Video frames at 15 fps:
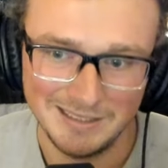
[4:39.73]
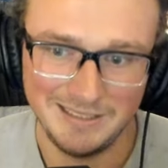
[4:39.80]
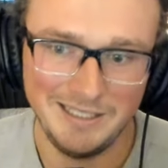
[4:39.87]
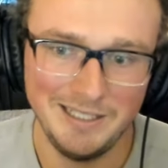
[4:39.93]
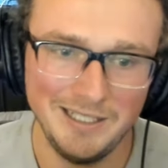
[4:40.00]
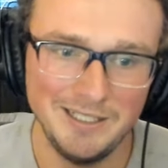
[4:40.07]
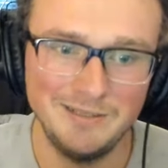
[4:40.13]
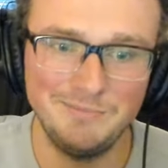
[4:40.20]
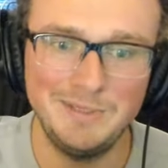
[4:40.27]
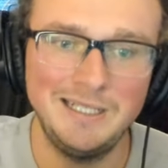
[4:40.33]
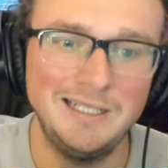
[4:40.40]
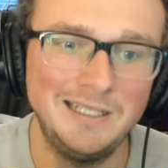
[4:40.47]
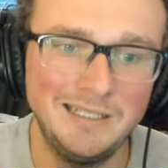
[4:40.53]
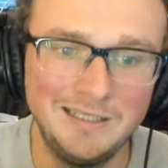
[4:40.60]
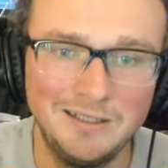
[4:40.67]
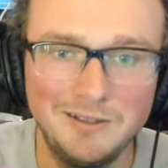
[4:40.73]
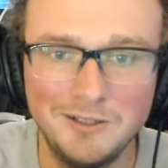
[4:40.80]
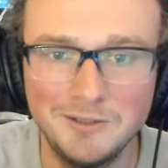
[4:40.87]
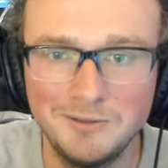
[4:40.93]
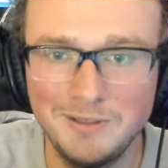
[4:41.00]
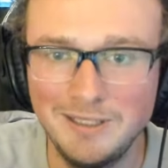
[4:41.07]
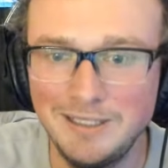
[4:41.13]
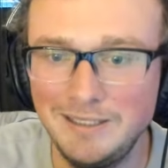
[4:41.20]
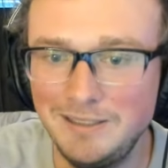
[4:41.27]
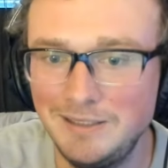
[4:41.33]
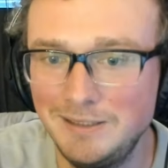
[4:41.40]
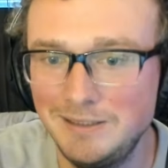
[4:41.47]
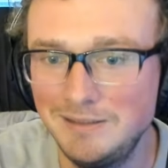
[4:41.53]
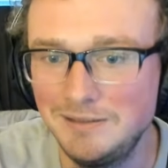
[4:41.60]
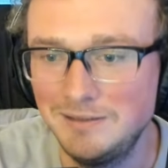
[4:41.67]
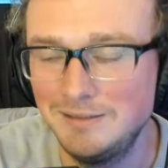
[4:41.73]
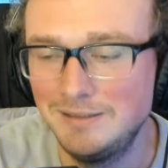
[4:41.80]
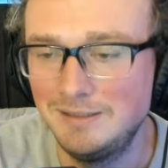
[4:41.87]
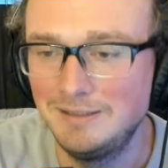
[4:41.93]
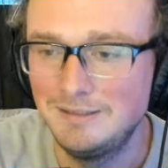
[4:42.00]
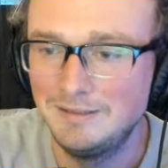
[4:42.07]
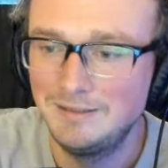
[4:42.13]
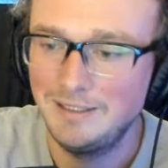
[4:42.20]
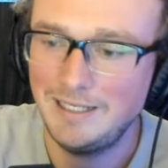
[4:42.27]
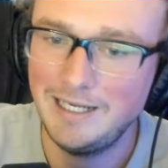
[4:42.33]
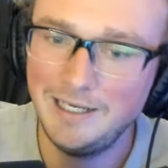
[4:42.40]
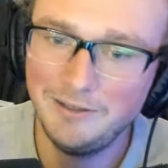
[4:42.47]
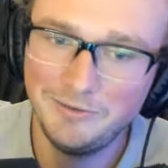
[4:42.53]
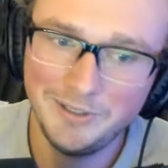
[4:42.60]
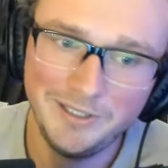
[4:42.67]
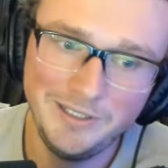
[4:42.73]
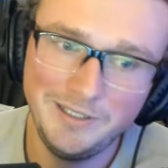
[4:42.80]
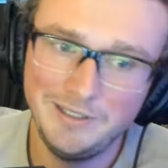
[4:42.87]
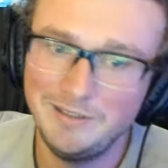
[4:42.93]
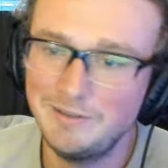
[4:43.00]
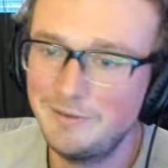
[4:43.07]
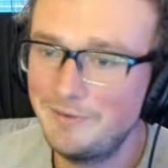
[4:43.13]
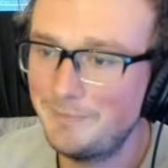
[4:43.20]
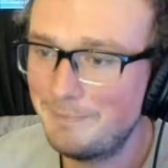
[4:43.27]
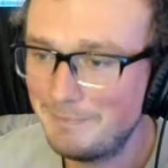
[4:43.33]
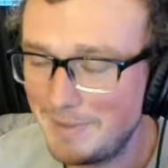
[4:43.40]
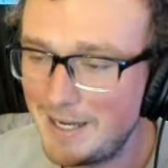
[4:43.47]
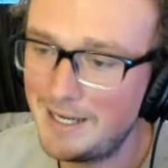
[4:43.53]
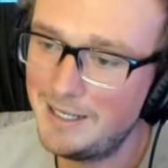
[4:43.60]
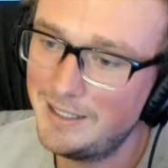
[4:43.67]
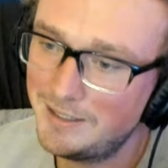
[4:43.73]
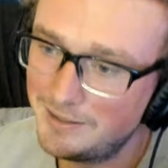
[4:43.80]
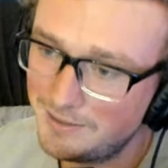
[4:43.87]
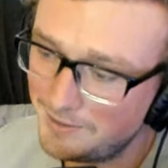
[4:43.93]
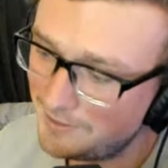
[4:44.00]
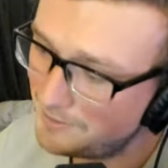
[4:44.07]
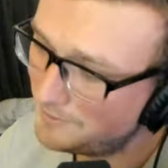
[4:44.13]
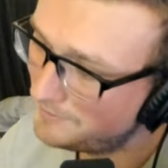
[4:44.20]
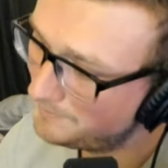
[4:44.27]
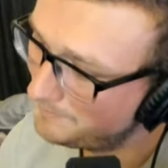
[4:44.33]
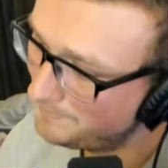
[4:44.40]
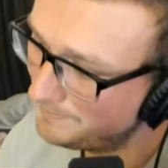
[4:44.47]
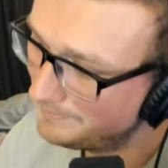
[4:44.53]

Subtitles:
Yeah, man. All right. Harry Mack, dude.